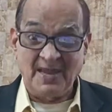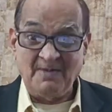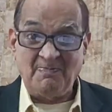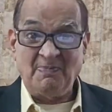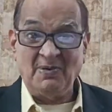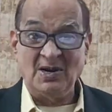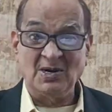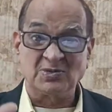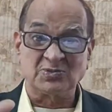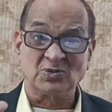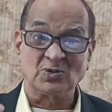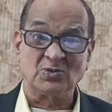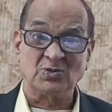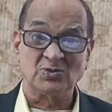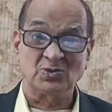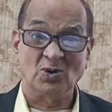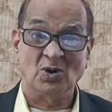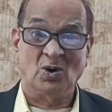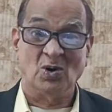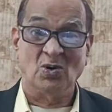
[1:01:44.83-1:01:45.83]
People
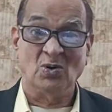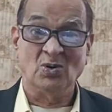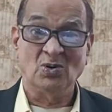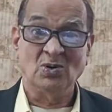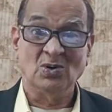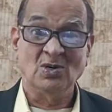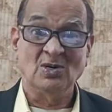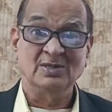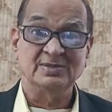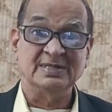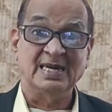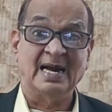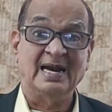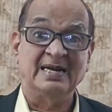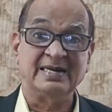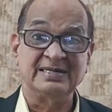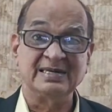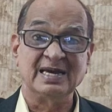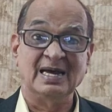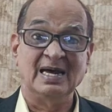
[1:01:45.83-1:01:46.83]
should know
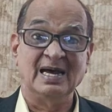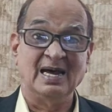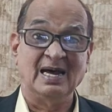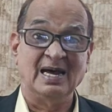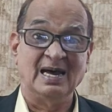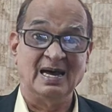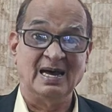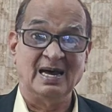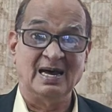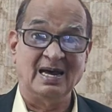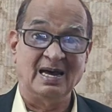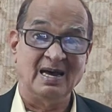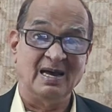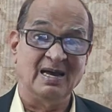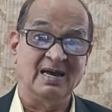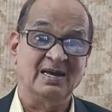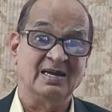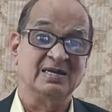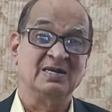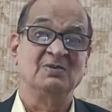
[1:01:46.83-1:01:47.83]
that
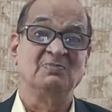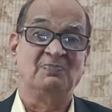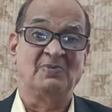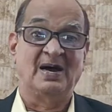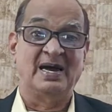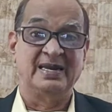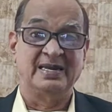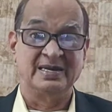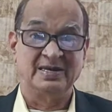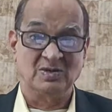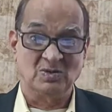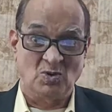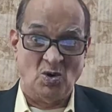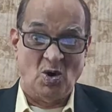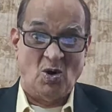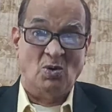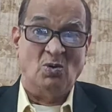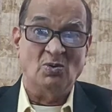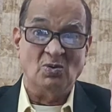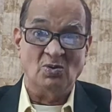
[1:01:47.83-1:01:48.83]
uh, if I
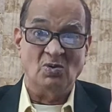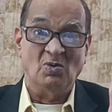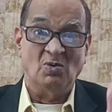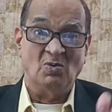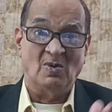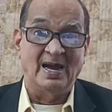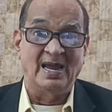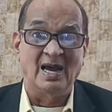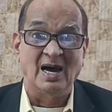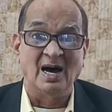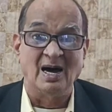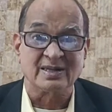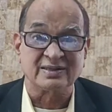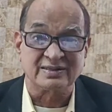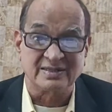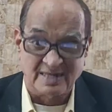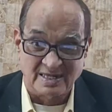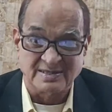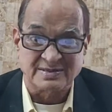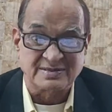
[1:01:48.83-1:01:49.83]
go
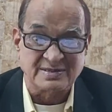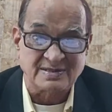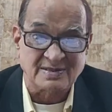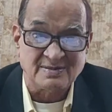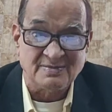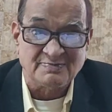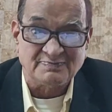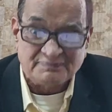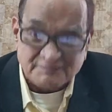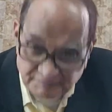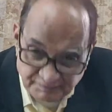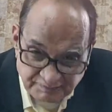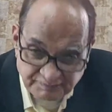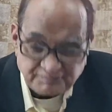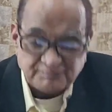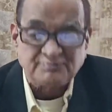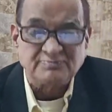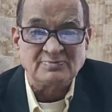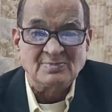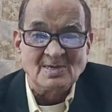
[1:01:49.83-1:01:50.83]
via this,
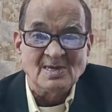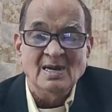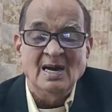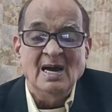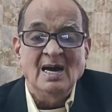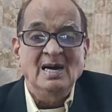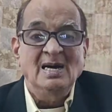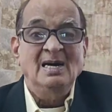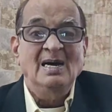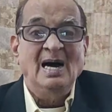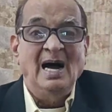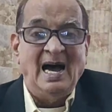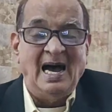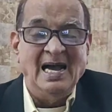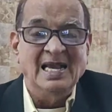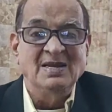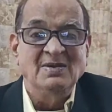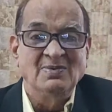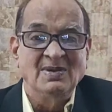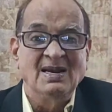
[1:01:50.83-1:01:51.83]

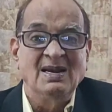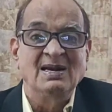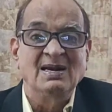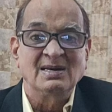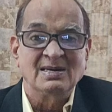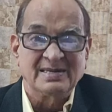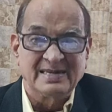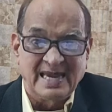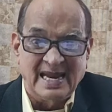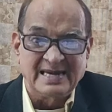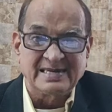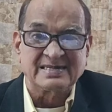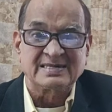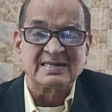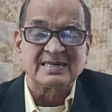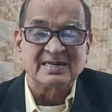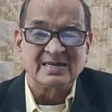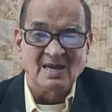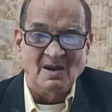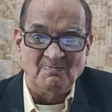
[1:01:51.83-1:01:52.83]
I will
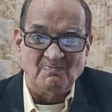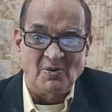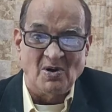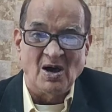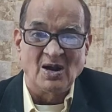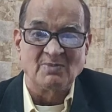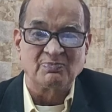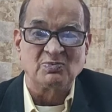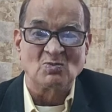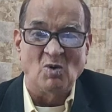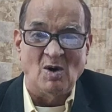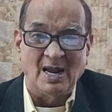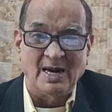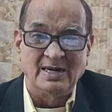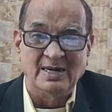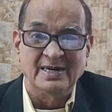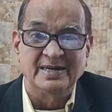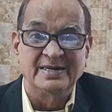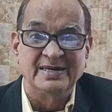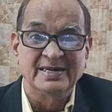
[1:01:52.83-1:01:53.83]
get a
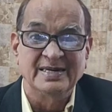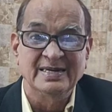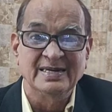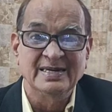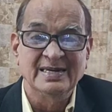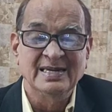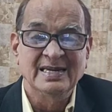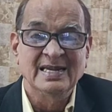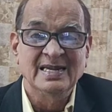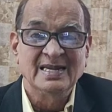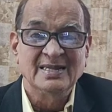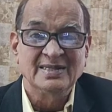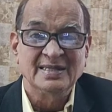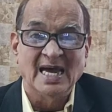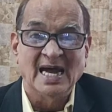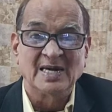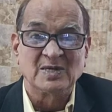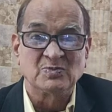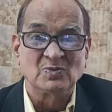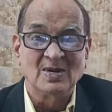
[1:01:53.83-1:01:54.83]
quality
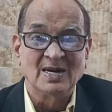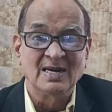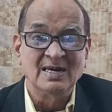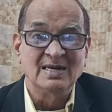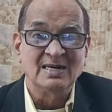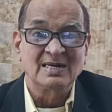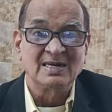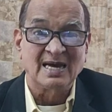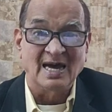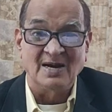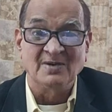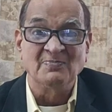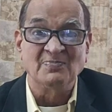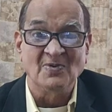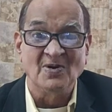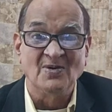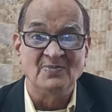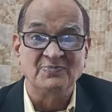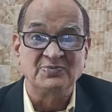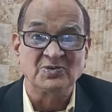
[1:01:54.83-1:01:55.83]
that will
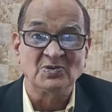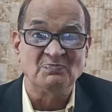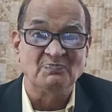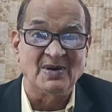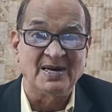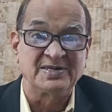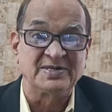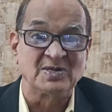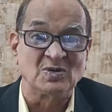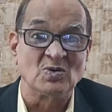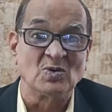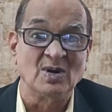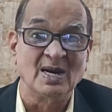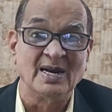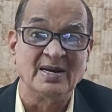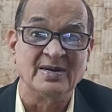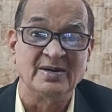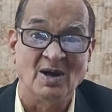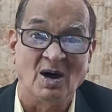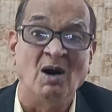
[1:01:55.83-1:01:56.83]
conform to
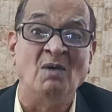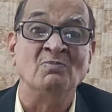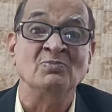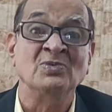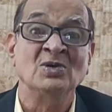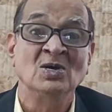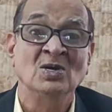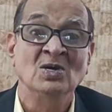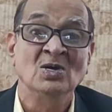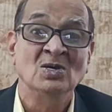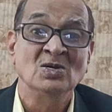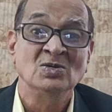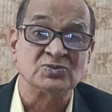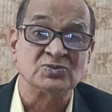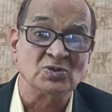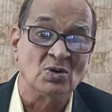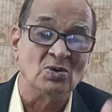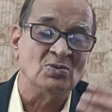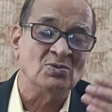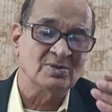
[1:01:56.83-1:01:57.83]
particular norm.
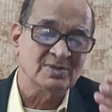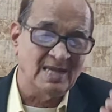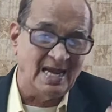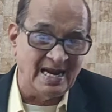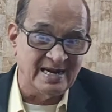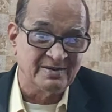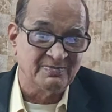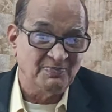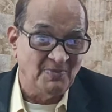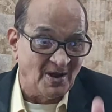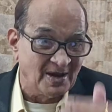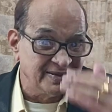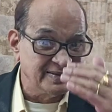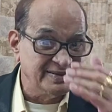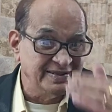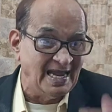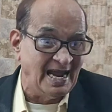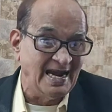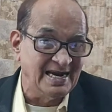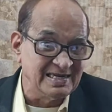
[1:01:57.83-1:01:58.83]
So, and
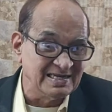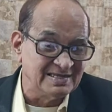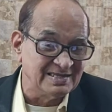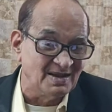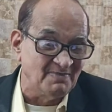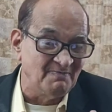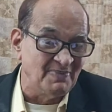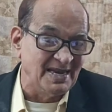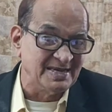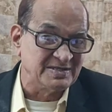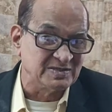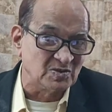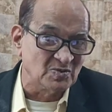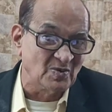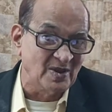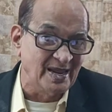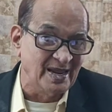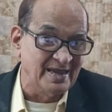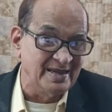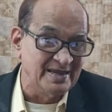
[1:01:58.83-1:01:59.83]
what that is the
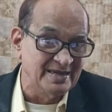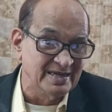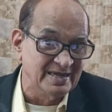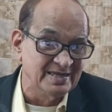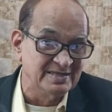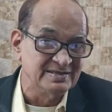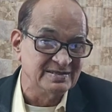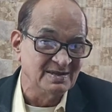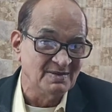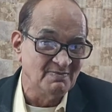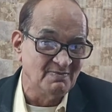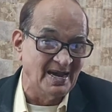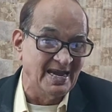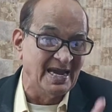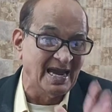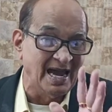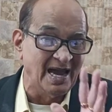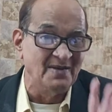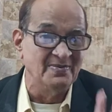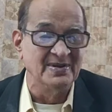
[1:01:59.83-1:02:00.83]
best way is
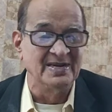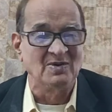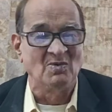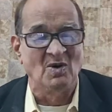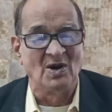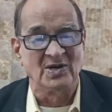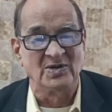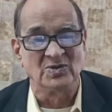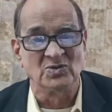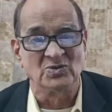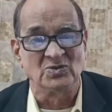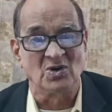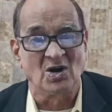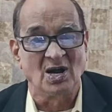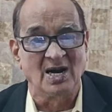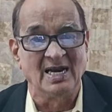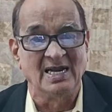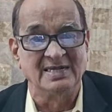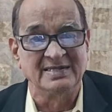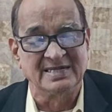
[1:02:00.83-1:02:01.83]
by having what you
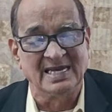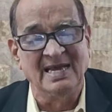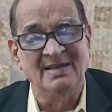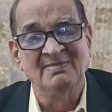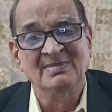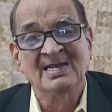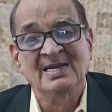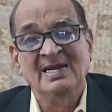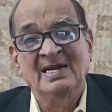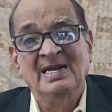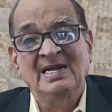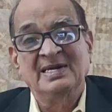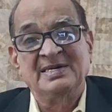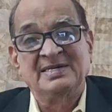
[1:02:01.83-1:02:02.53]
call as a